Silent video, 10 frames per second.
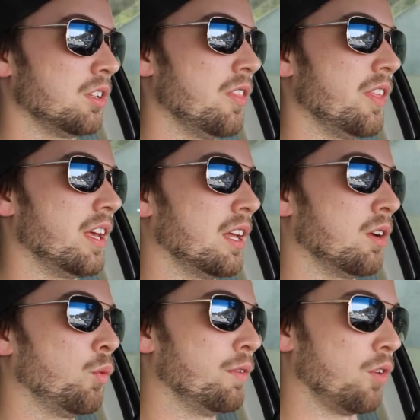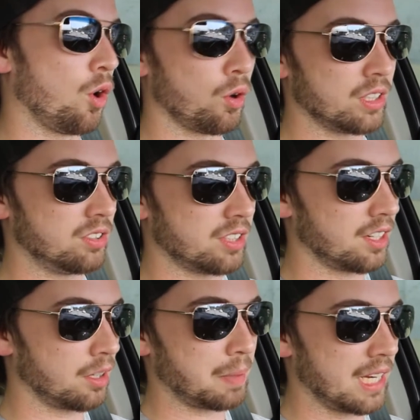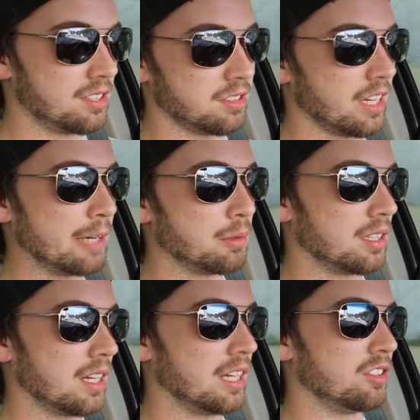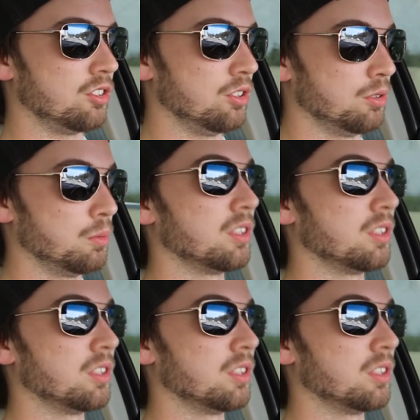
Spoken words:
And then we've already set our baseline with 92,